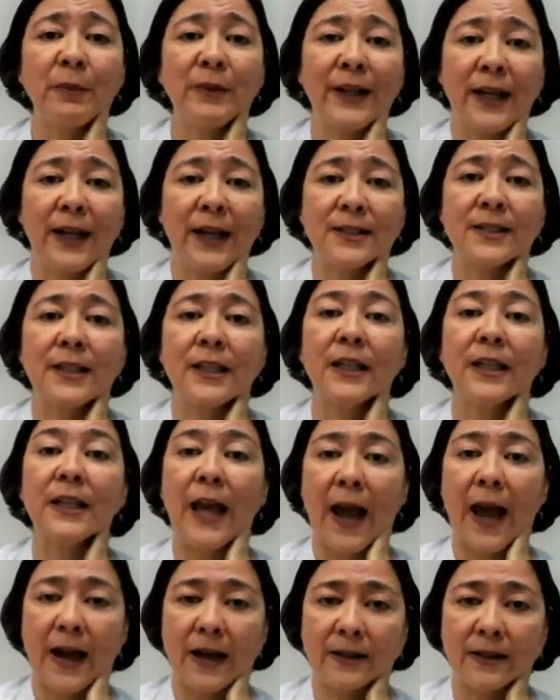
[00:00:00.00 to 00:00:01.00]
Nancy,
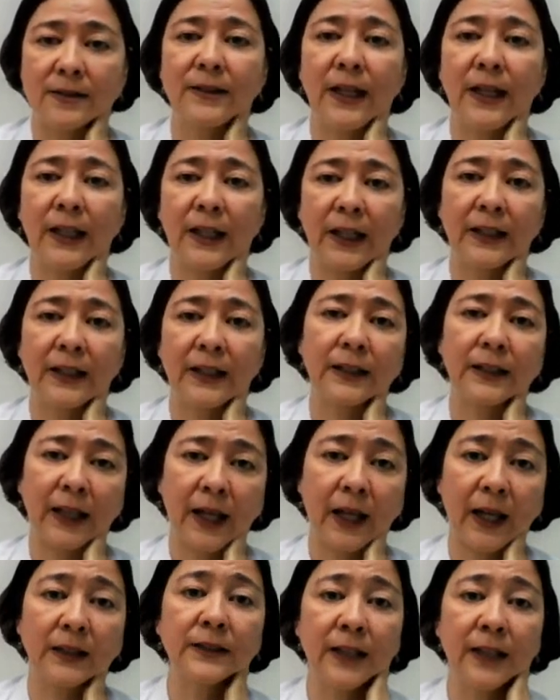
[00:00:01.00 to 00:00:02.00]
yes, they
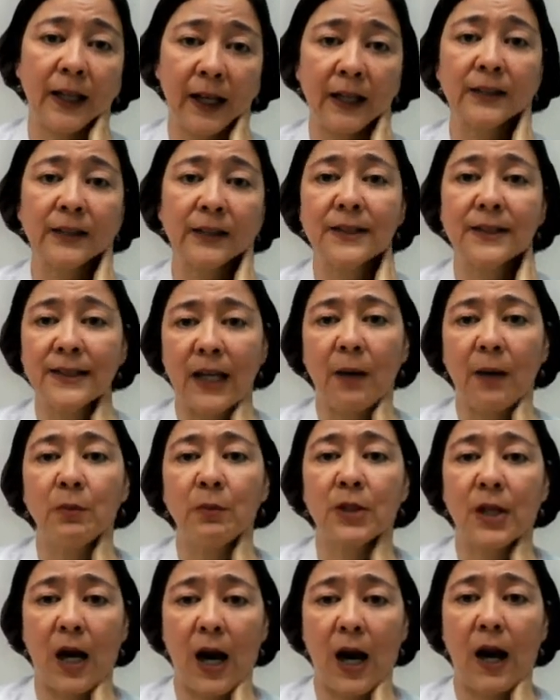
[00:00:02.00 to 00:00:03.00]
can take the same
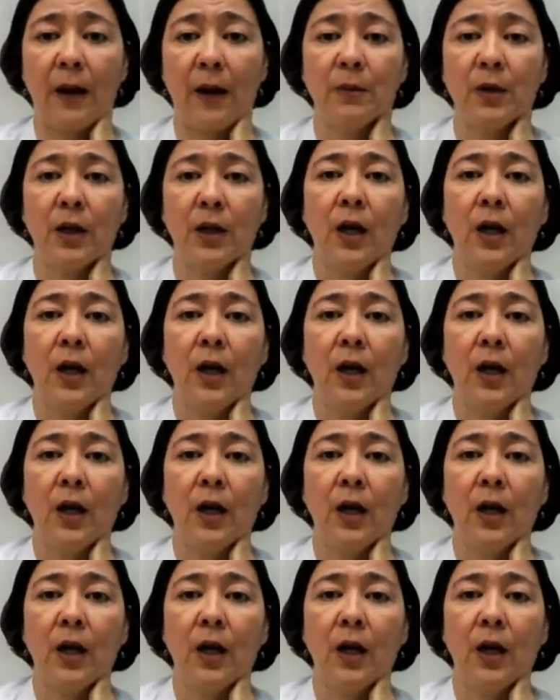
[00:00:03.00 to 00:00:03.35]
time,